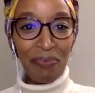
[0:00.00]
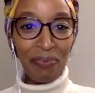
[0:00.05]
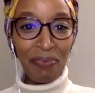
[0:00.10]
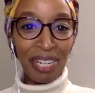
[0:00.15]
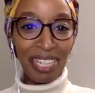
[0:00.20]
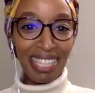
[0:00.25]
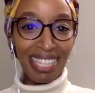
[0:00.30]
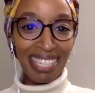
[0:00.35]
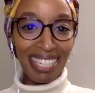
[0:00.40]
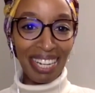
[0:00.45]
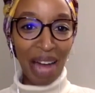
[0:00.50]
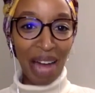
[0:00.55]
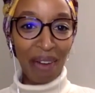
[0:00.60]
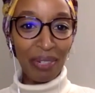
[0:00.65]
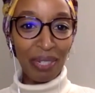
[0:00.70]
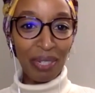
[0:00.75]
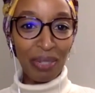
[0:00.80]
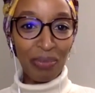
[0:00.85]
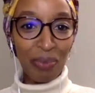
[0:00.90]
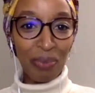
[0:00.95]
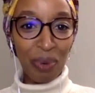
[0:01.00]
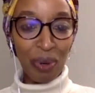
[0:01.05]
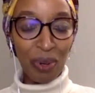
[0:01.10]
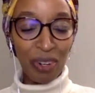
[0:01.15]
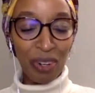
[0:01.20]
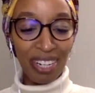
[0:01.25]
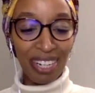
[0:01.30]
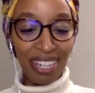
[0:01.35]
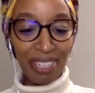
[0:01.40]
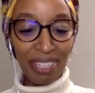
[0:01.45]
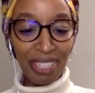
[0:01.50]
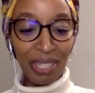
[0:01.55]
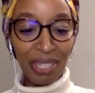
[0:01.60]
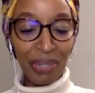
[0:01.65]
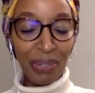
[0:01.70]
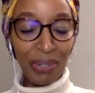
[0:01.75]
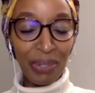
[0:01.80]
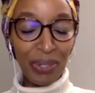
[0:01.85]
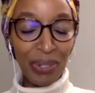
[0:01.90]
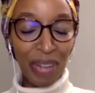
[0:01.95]
but I was more
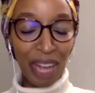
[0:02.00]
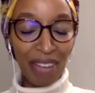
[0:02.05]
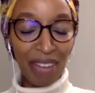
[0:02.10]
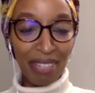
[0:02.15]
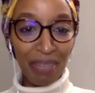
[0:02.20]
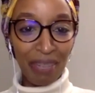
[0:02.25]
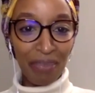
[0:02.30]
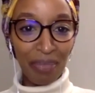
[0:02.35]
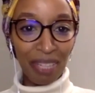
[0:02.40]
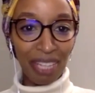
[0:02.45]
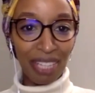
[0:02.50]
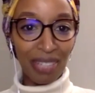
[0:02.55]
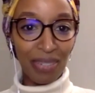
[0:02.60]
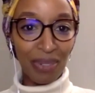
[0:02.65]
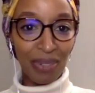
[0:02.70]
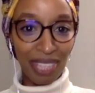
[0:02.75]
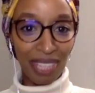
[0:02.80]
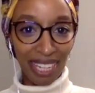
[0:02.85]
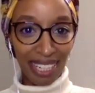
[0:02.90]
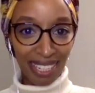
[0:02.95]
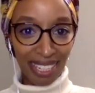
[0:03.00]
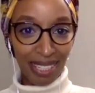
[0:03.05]
used to have something that's really